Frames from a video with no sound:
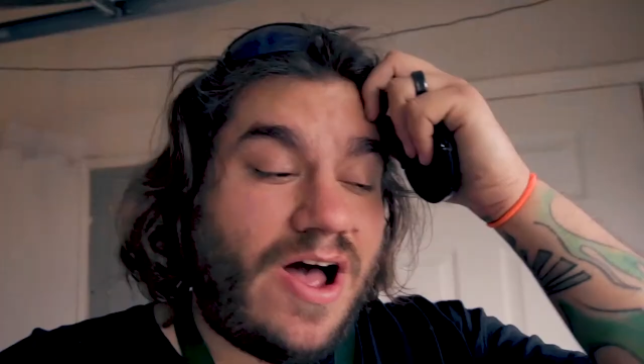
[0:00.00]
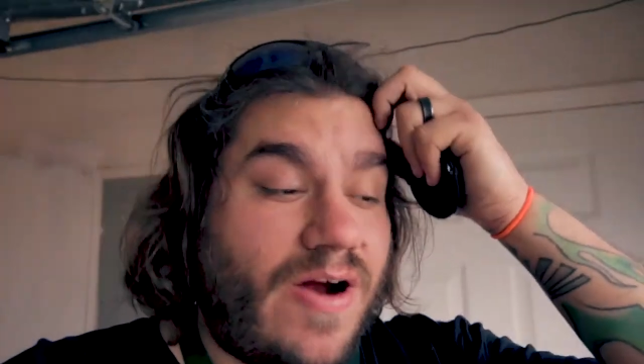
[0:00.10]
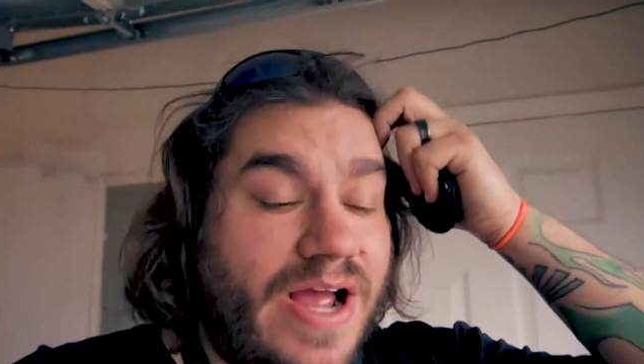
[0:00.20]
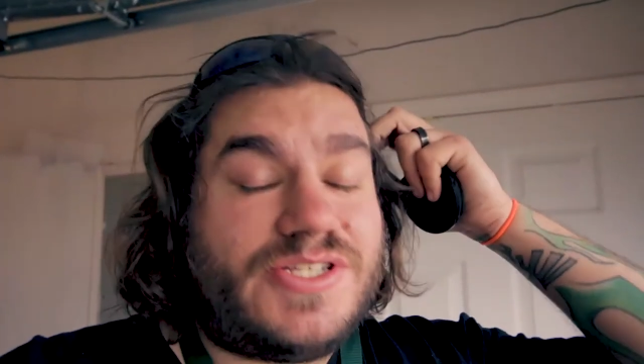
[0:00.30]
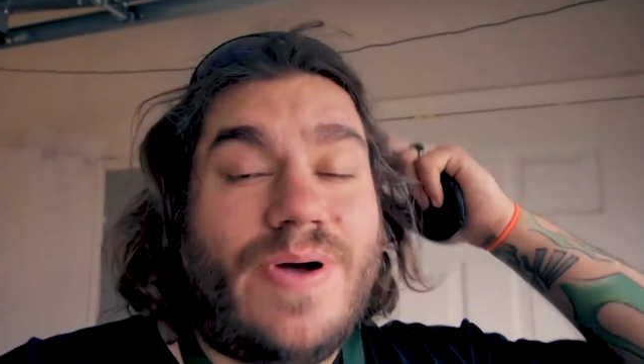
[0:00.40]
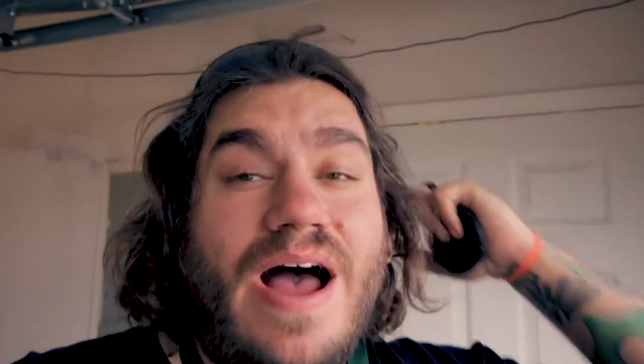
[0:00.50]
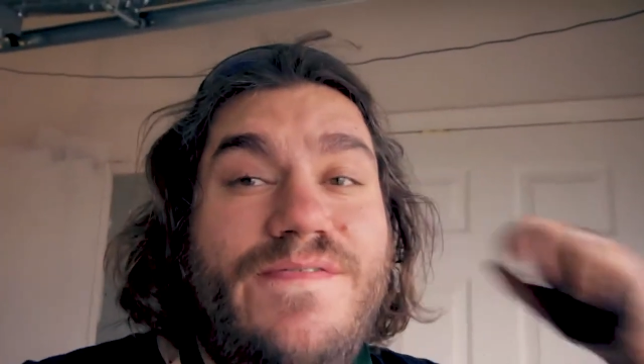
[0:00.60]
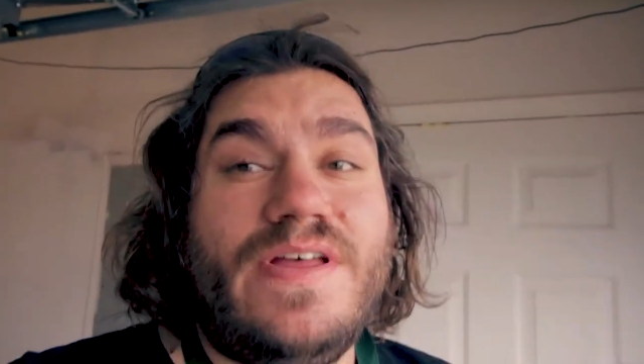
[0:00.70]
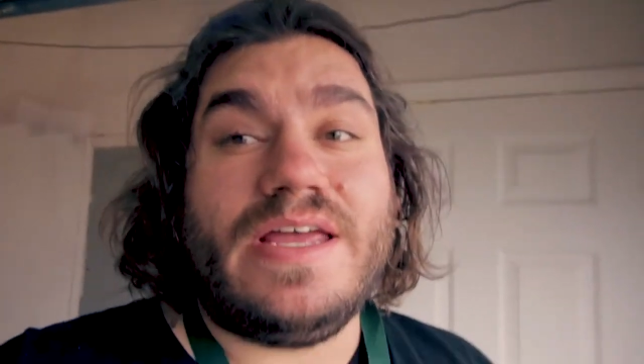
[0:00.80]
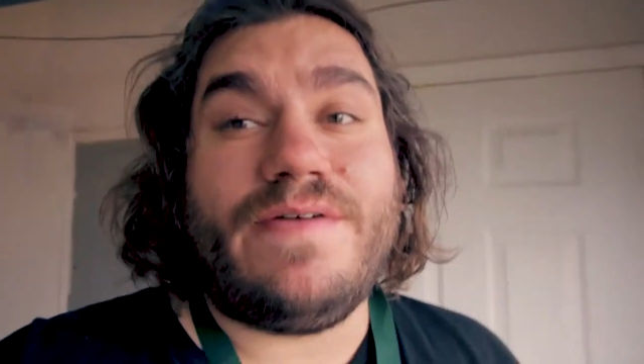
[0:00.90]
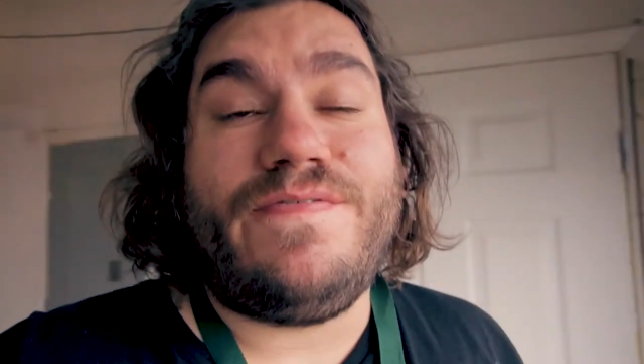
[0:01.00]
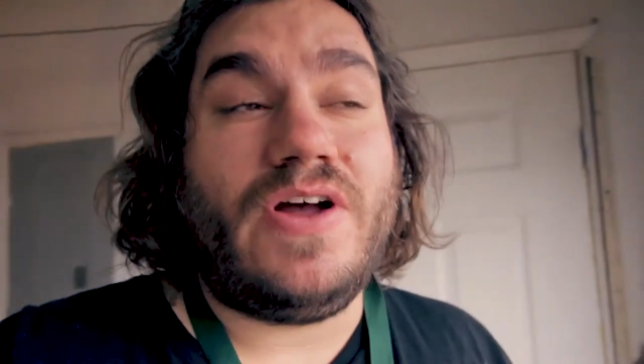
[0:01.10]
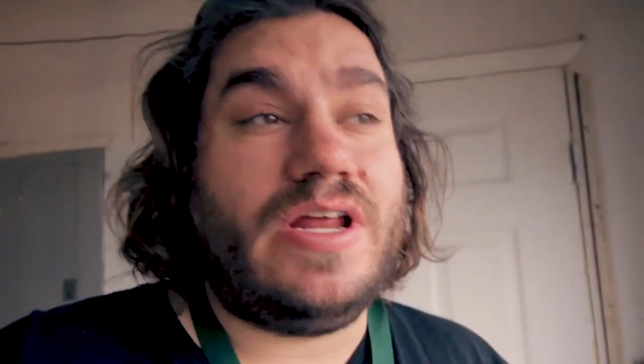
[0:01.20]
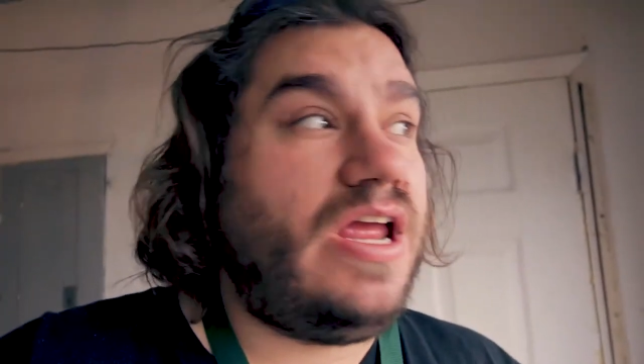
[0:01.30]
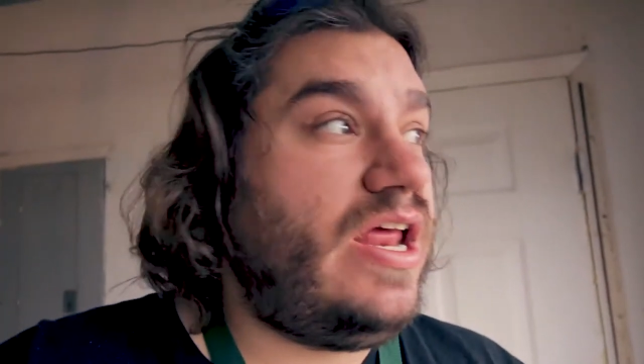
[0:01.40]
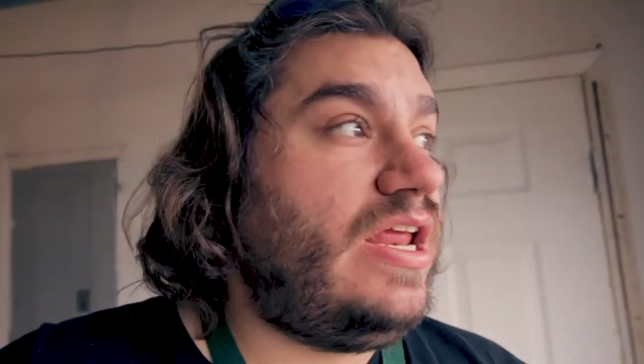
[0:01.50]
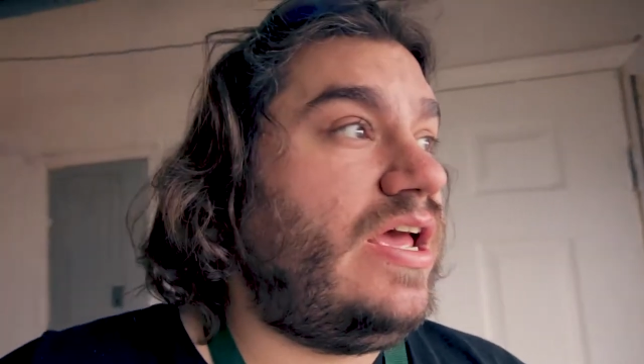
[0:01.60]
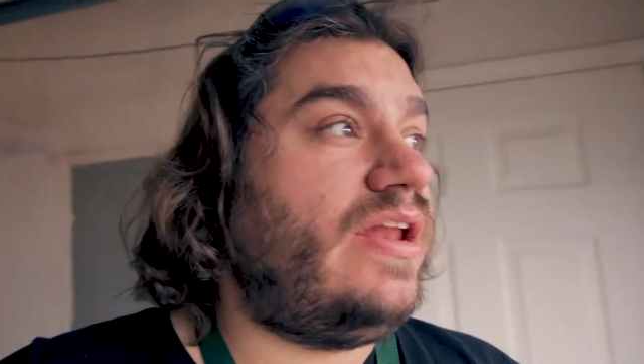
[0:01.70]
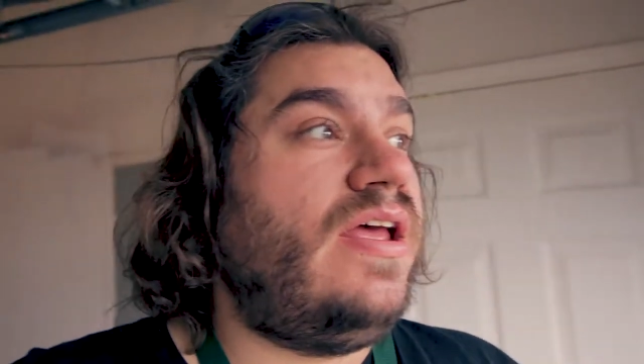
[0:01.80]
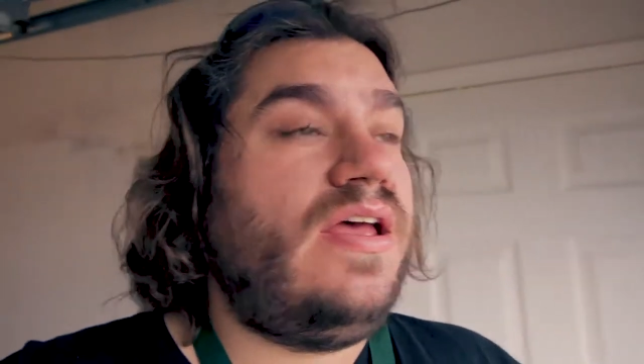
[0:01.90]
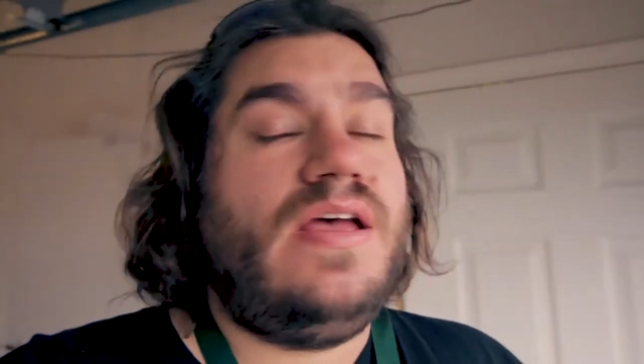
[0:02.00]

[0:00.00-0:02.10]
All right, so I feel like a fucking idiot.